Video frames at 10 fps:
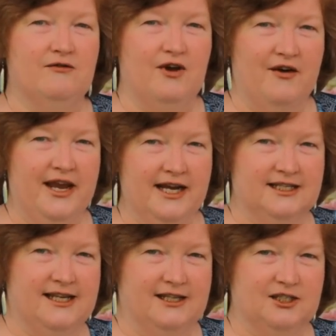very
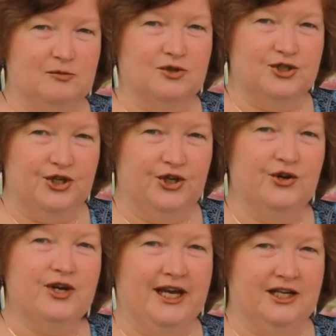accessible to
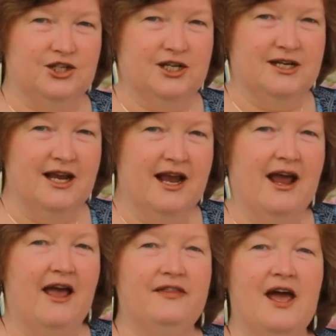your kitchen
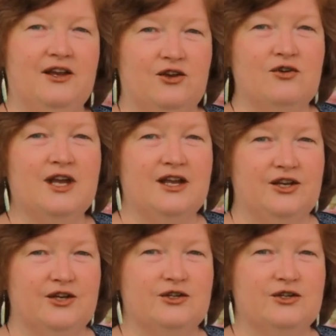and that you can